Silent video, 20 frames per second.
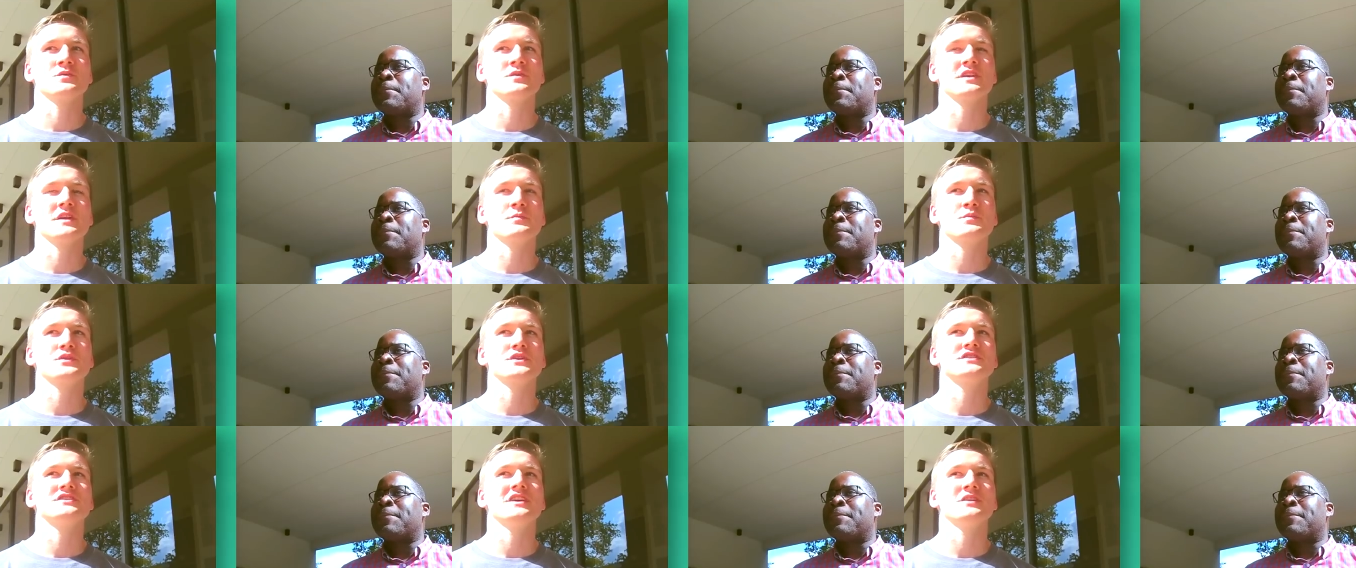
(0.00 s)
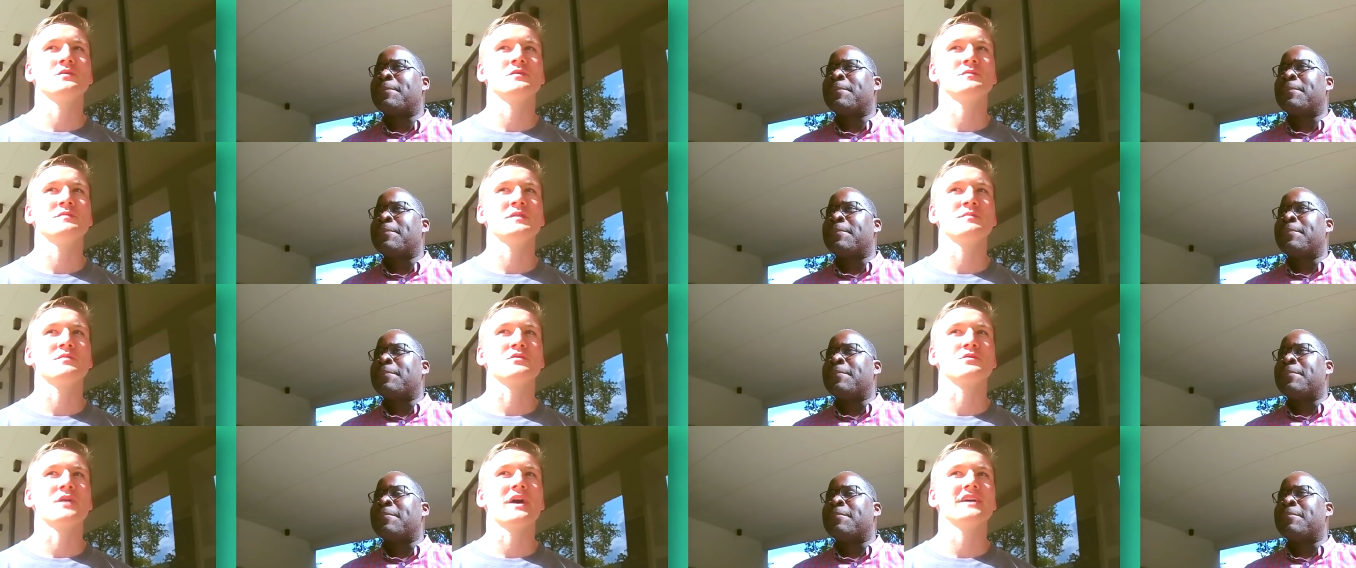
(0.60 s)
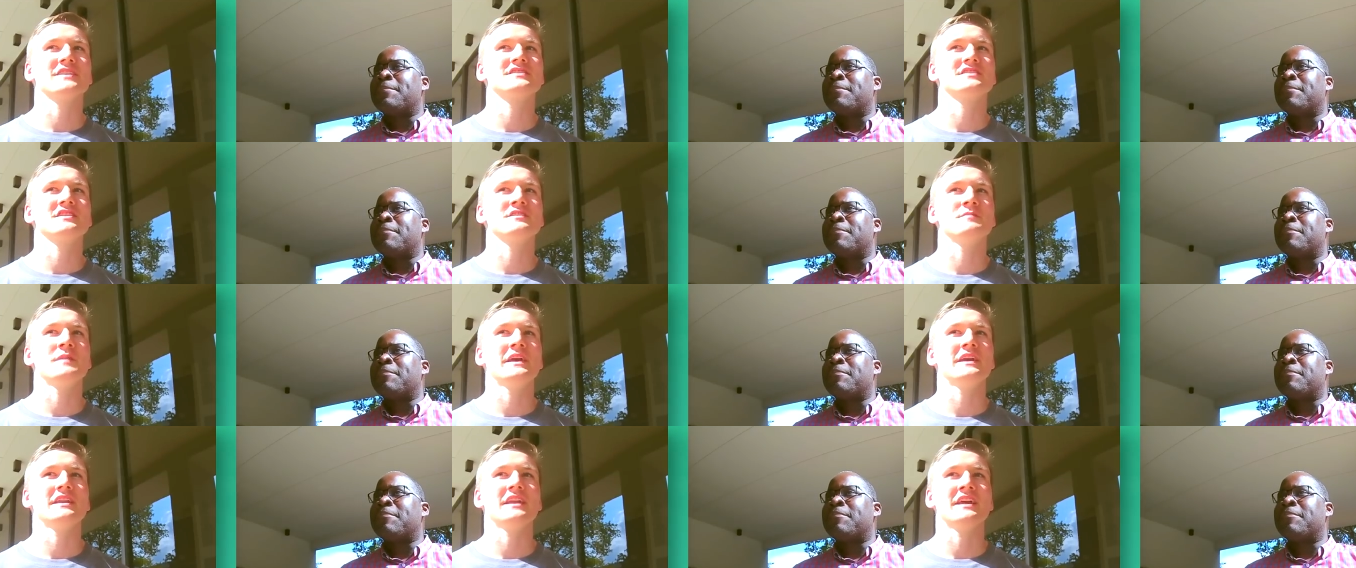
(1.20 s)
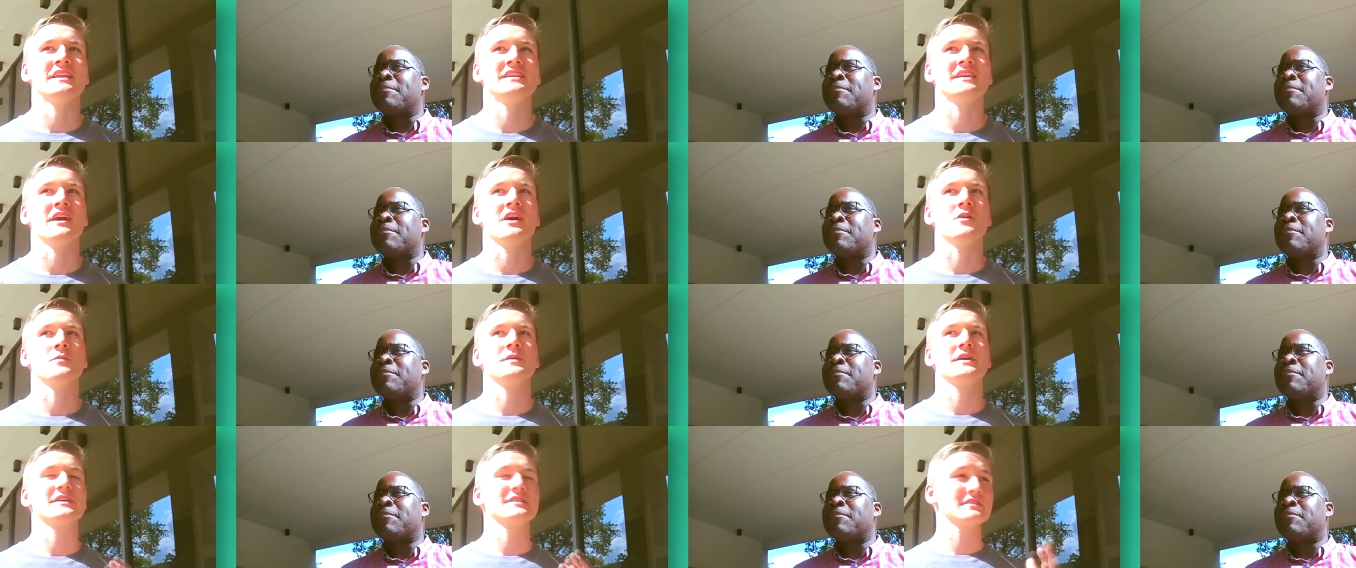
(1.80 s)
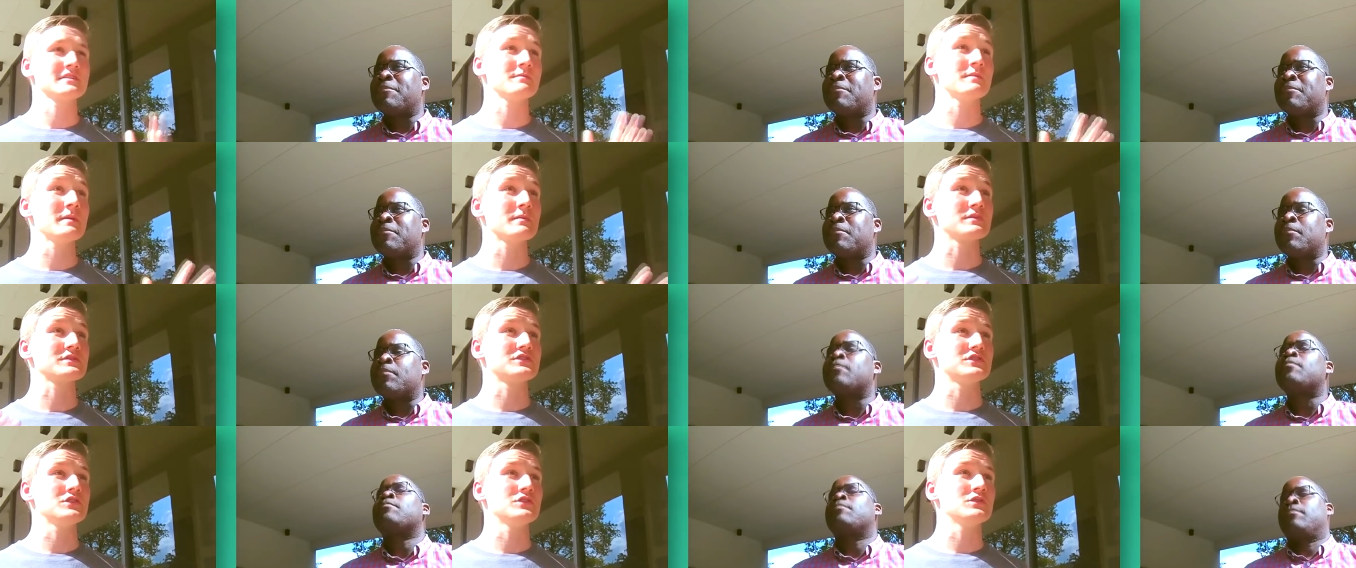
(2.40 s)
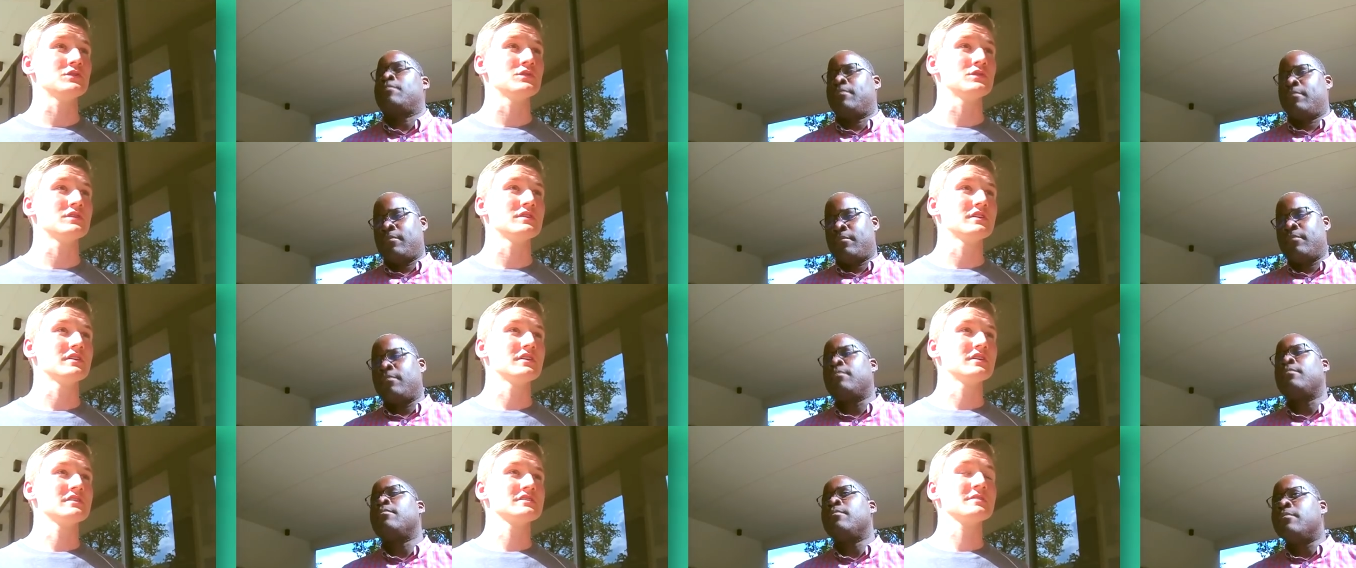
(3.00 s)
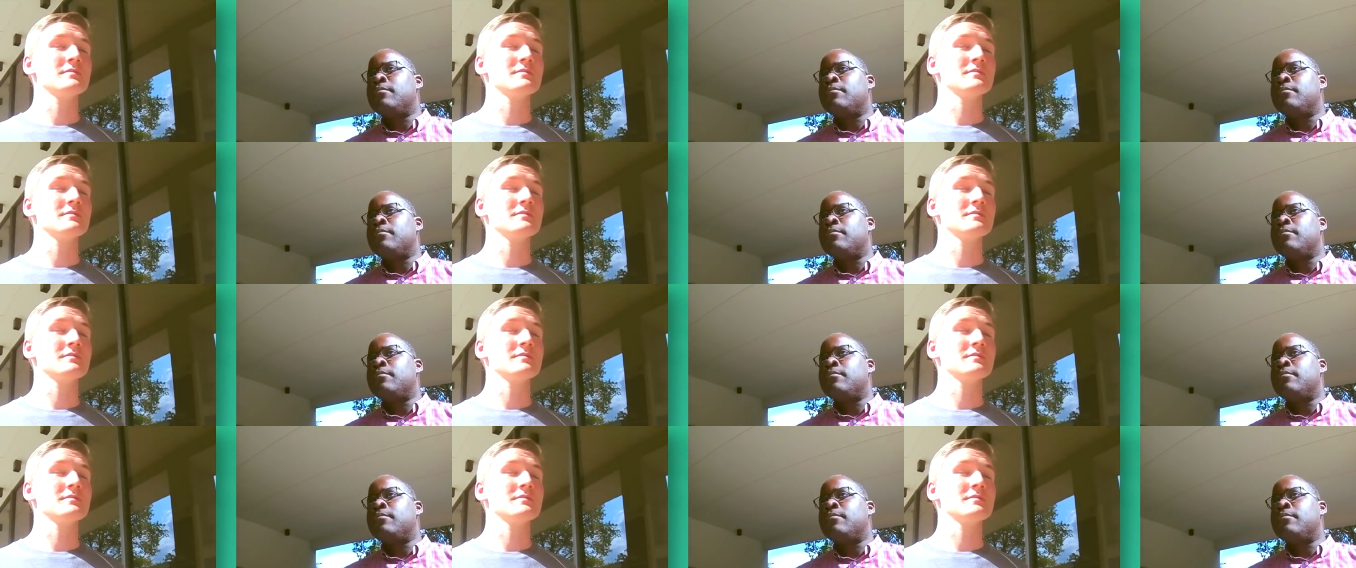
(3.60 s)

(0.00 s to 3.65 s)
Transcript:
Speaker 1: really appreciate when people rise to the bait and yell because some people do. Some